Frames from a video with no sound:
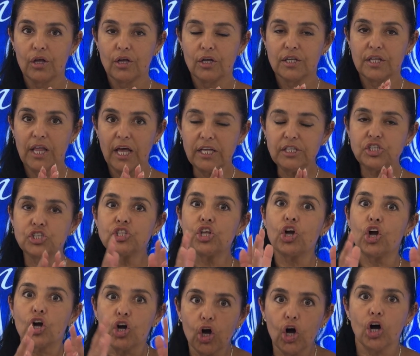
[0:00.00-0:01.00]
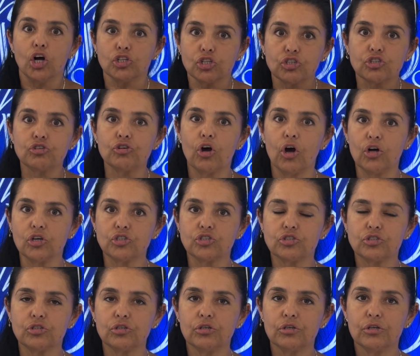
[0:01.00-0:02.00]
That's the
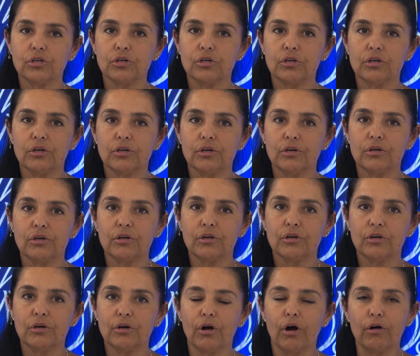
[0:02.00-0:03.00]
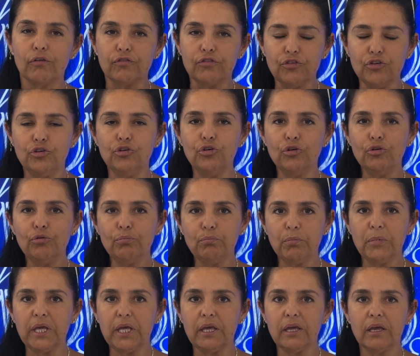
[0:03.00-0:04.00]
contrast of you,
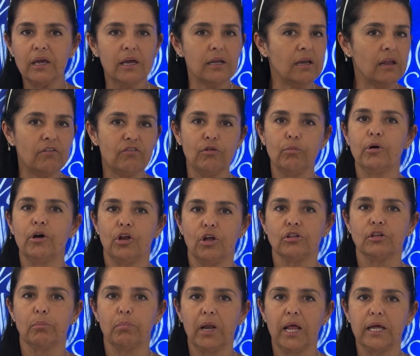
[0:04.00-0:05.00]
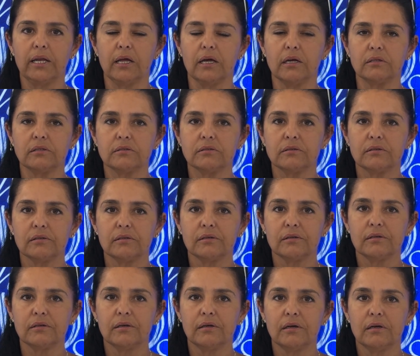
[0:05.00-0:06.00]
me, and everybody on the planet.
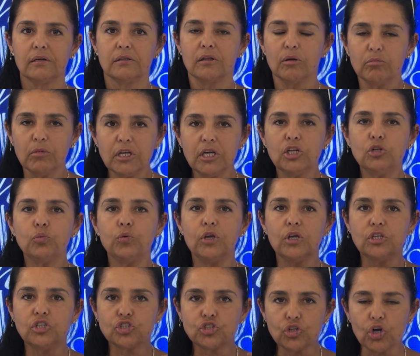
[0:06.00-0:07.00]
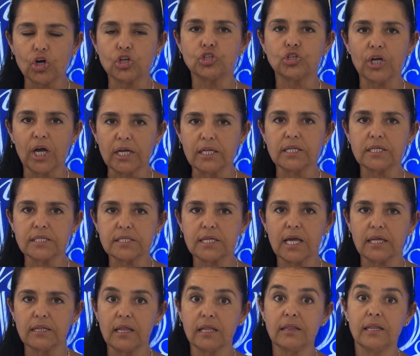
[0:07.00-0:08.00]
The minute we start to
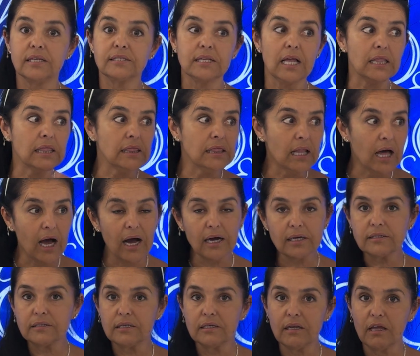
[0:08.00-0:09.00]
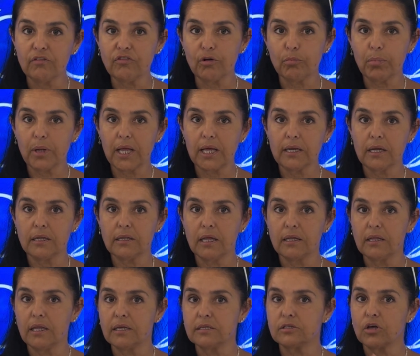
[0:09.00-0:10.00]
understand that there's a light in every planet and
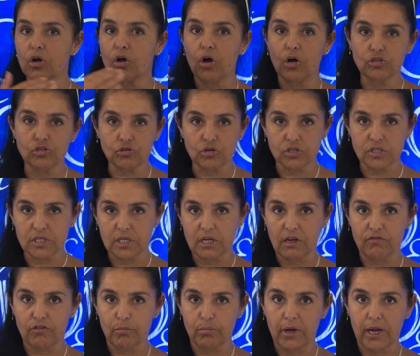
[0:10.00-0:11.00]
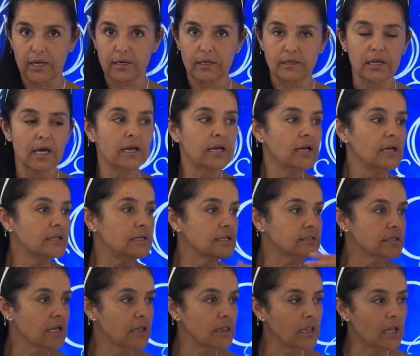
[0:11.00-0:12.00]
there's the contrast in every planet, there's
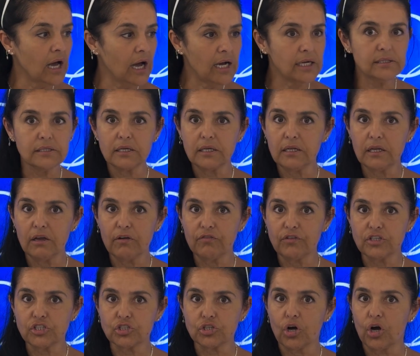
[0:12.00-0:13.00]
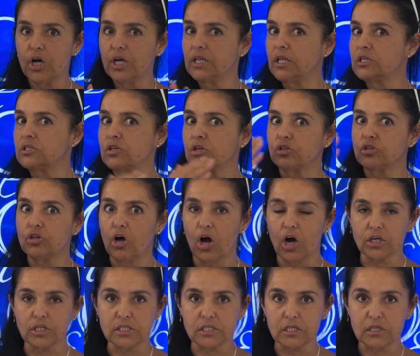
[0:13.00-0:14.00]
a light in every star and there's a
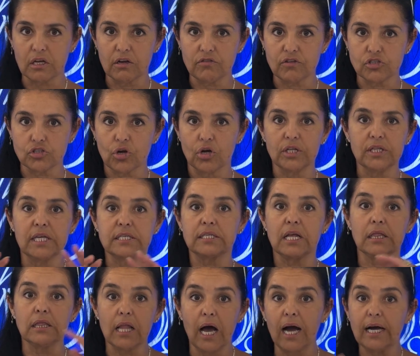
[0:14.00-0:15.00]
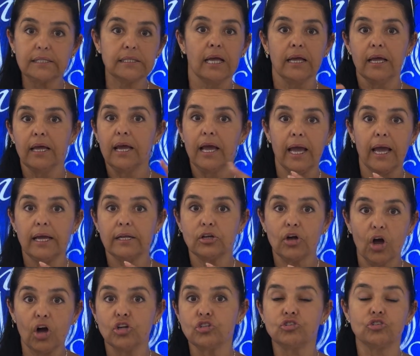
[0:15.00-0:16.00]
darkness in every star, and there's a light and
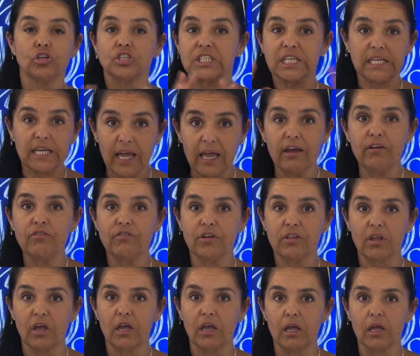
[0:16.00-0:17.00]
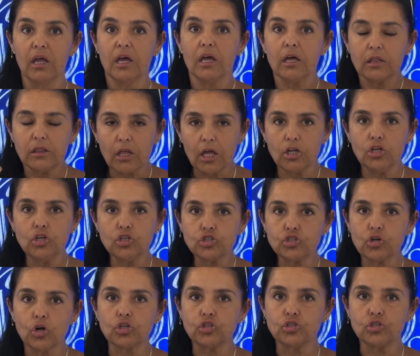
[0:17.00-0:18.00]
contrast in everything, then you
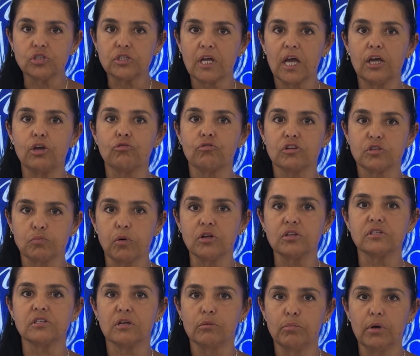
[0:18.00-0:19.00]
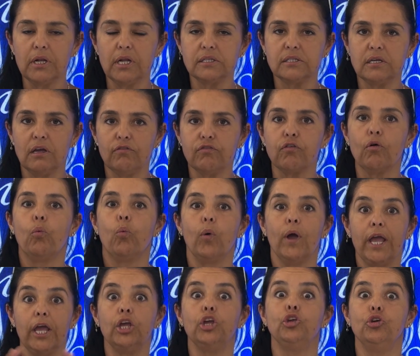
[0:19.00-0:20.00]
start to take responsibility for
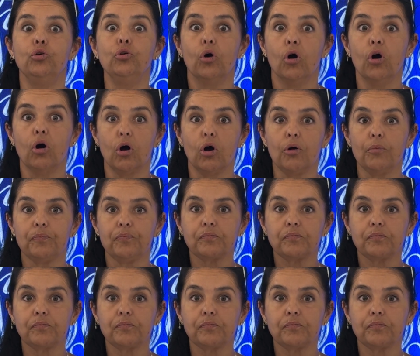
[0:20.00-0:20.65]
where you are.